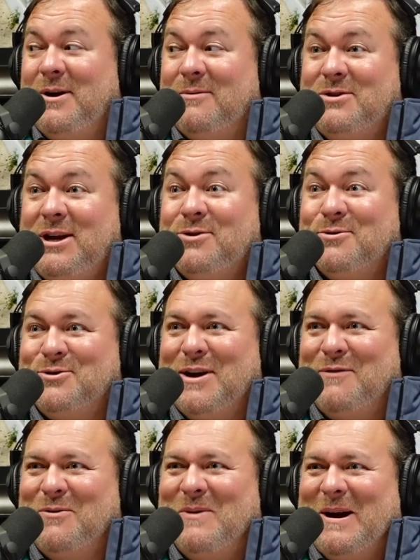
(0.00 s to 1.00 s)
teachers
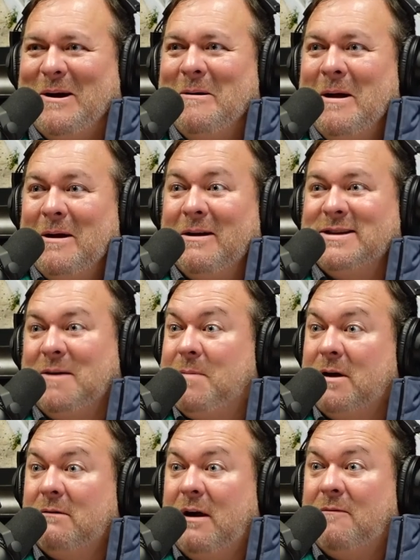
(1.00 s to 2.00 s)
everywhere because they've
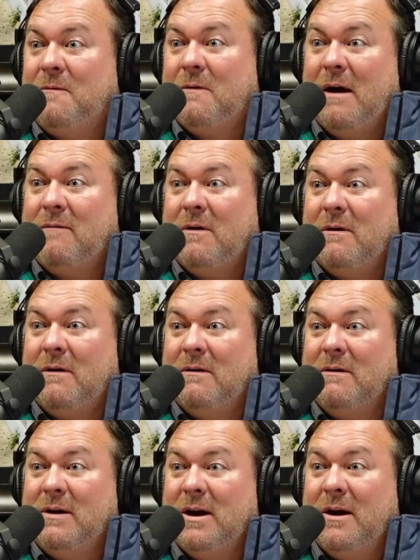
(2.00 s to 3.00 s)
been around forever,
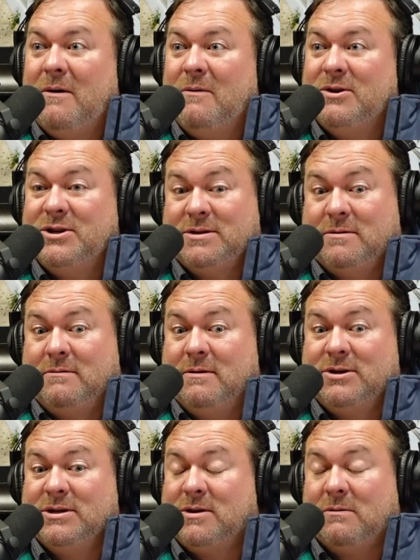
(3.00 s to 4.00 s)
which
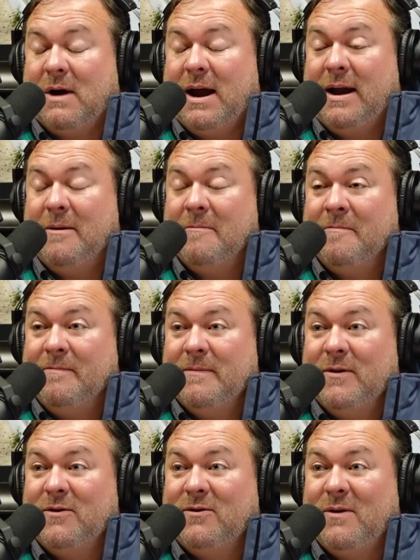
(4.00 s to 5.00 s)
is great.
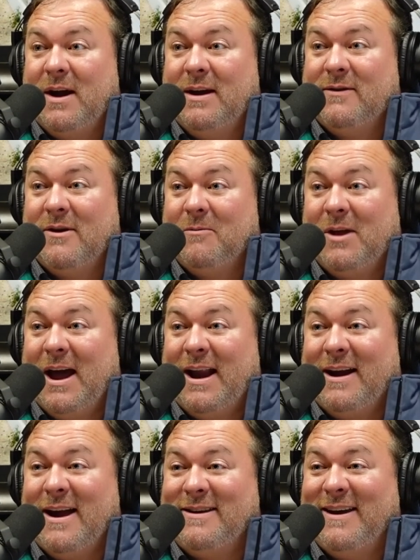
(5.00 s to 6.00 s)
So I'm glad
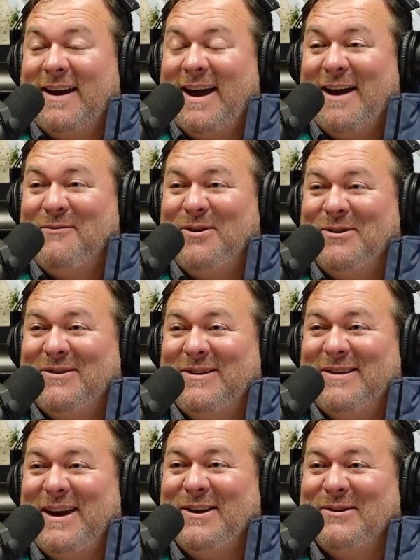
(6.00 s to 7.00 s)
I got to have you
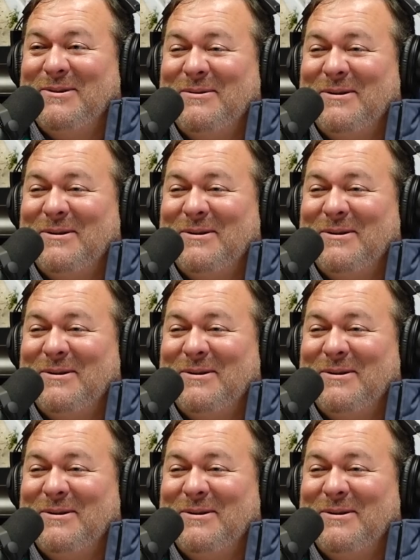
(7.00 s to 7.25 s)
take a tour.